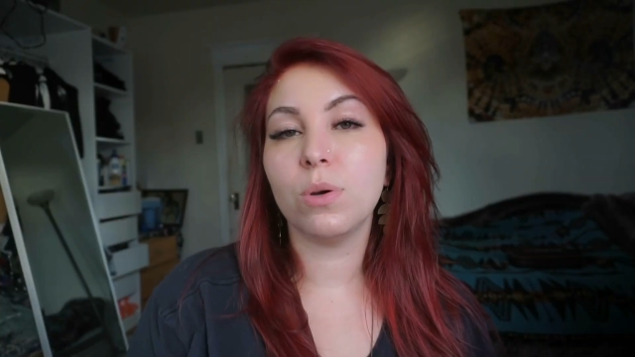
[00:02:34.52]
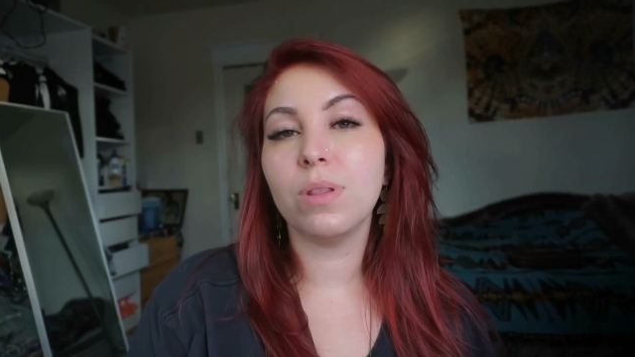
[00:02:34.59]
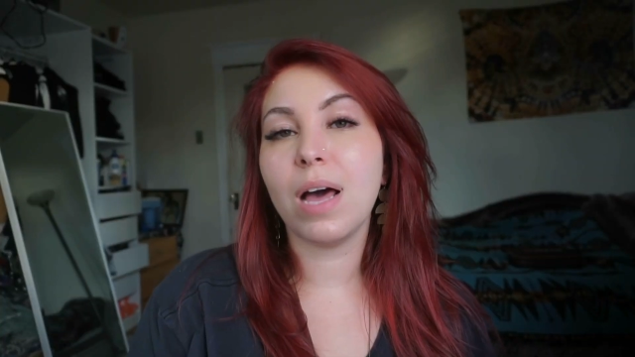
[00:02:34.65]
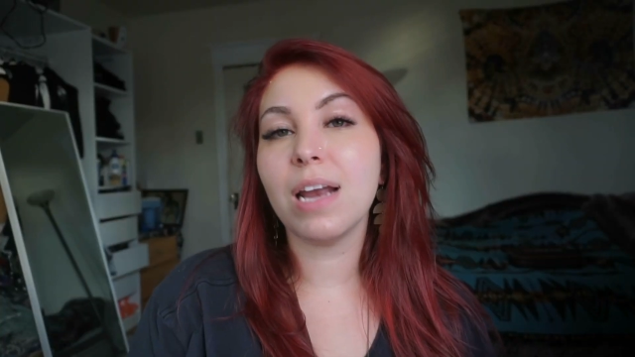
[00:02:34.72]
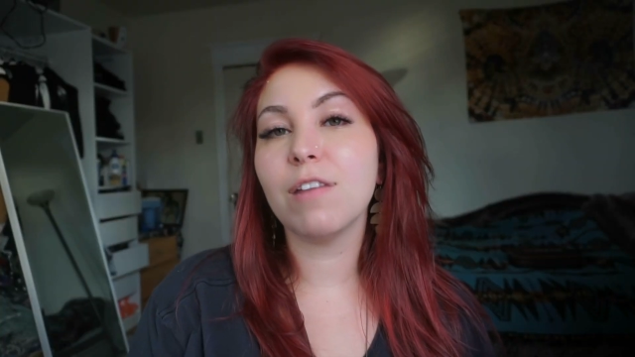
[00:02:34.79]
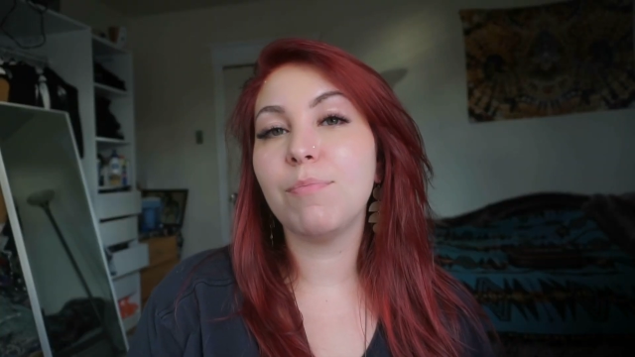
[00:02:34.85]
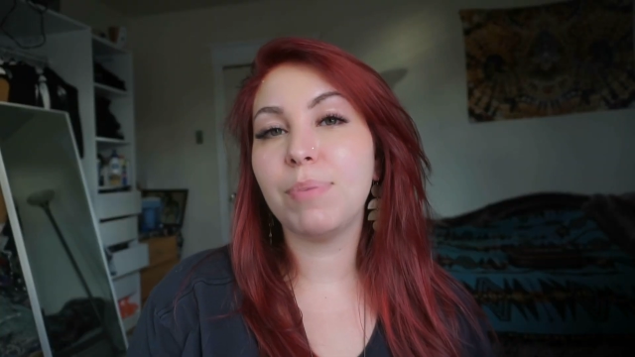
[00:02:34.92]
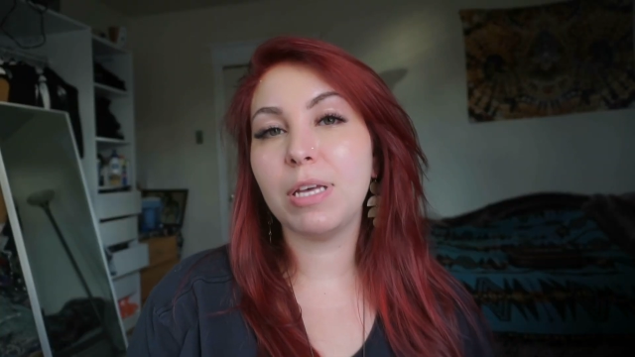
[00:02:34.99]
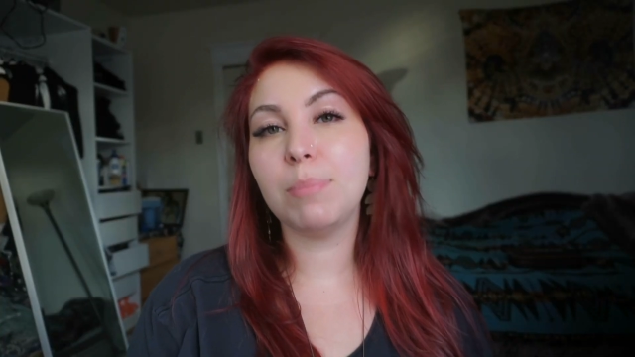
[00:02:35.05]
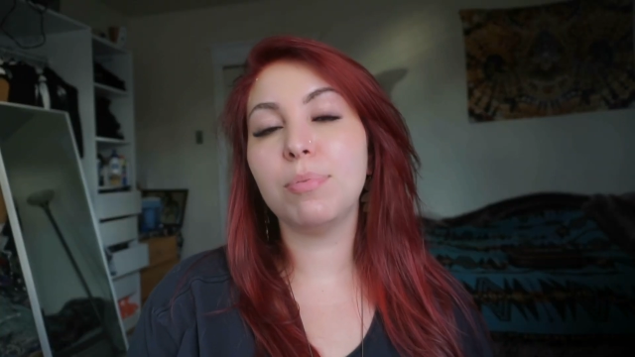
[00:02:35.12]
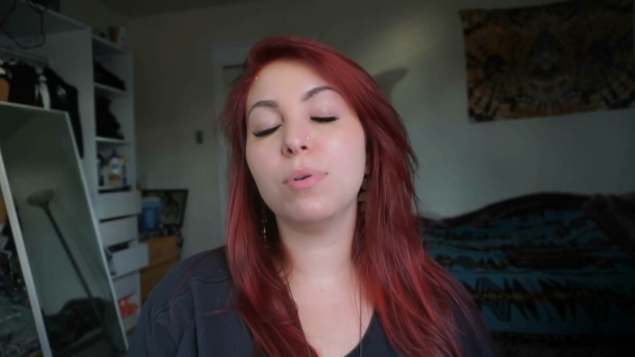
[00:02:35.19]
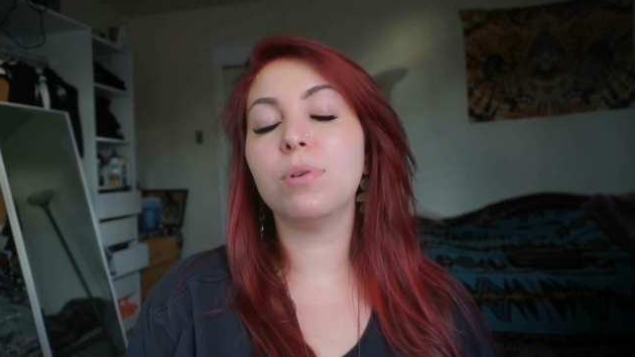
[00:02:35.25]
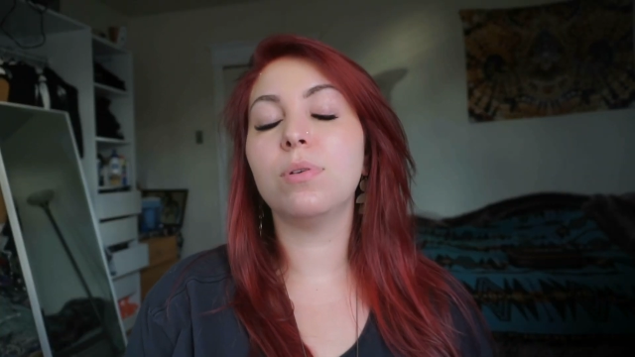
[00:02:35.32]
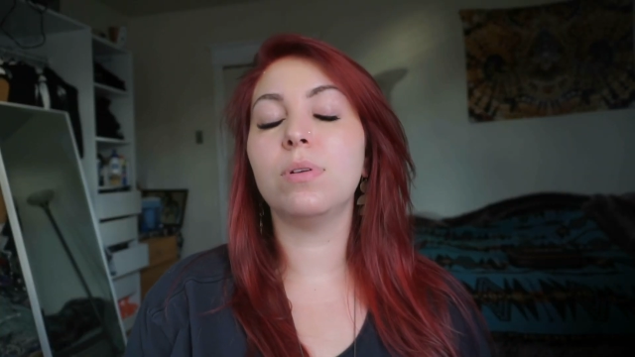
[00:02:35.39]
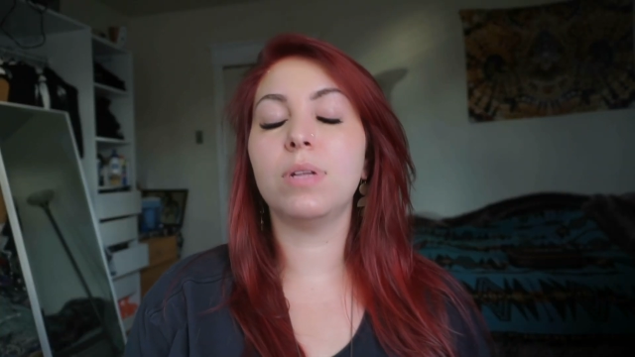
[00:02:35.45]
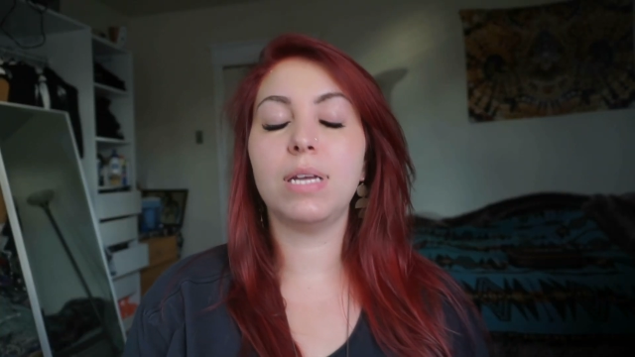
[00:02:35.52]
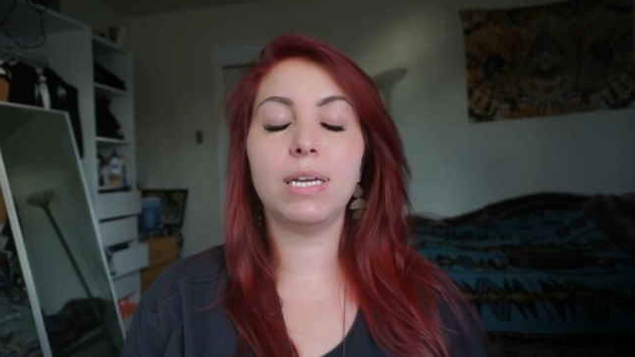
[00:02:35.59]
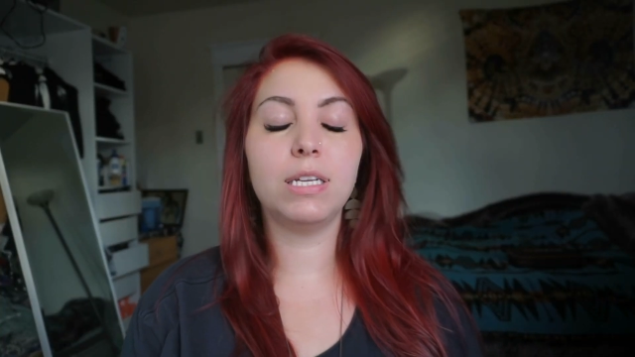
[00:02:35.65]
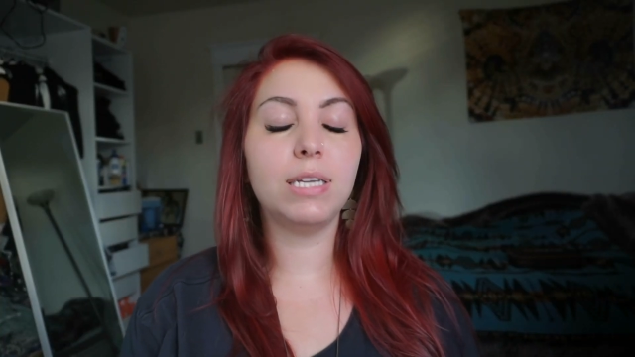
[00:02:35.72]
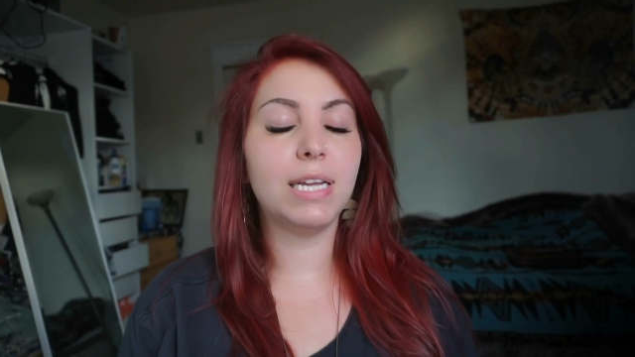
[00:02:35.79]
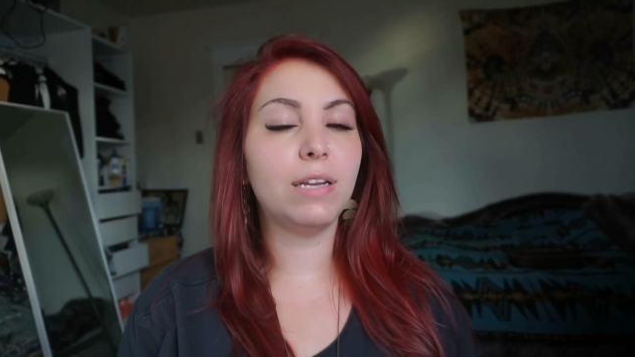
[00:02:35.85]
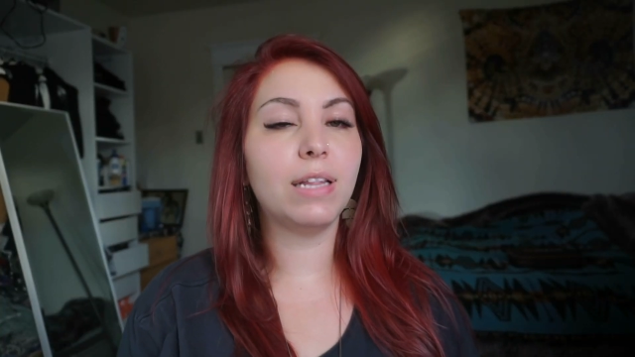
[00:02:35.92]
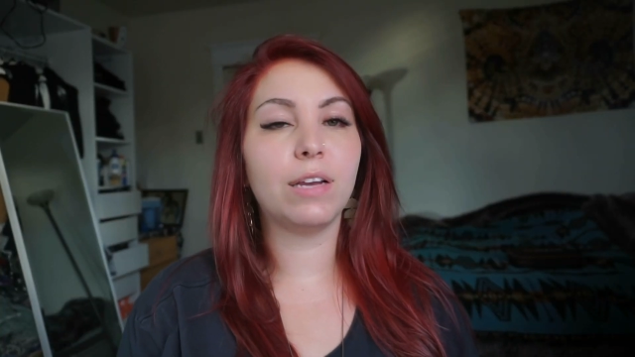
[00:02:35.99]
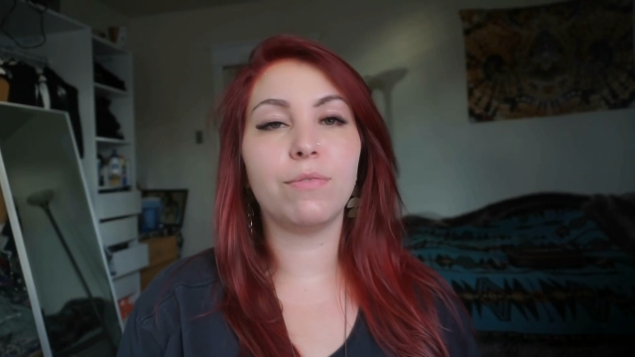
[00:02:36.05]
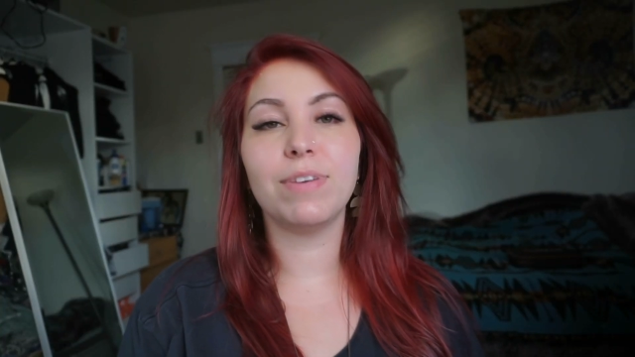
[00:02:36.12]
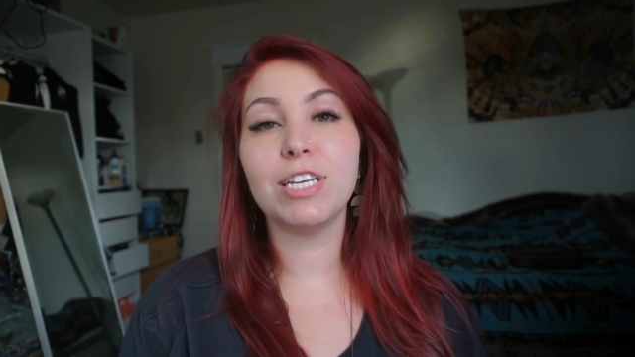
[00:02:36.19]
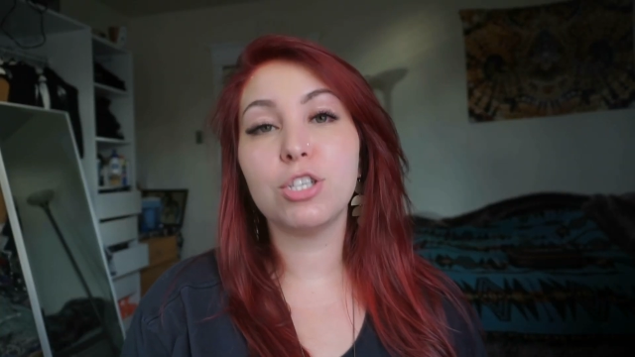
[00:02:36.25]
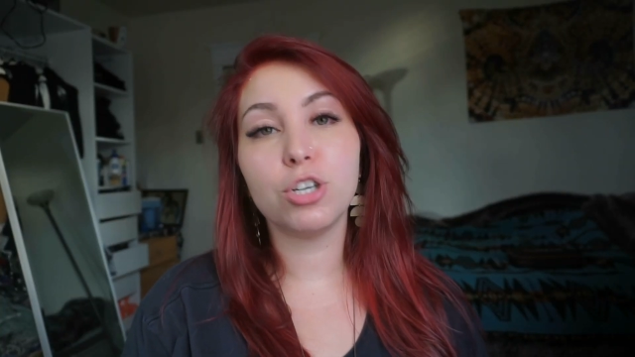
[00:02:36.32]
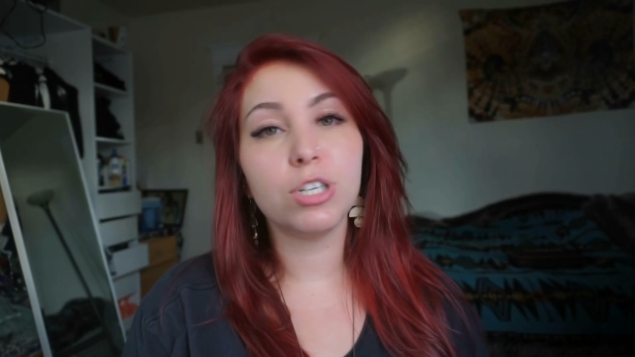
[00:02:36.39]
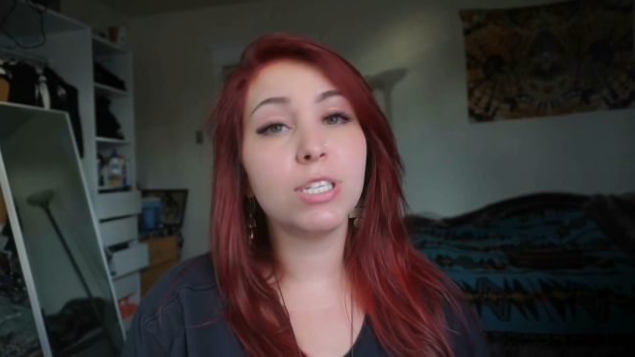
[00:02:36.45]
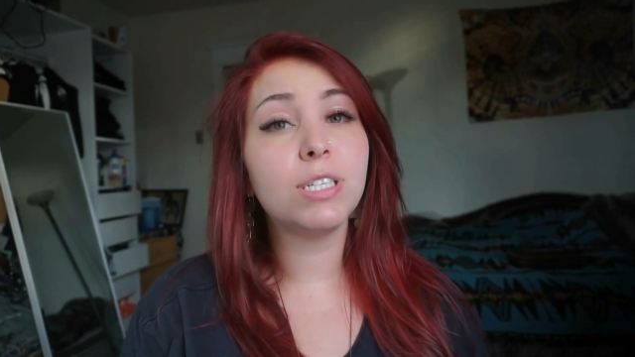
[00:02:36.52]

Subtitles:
a lot of people in like research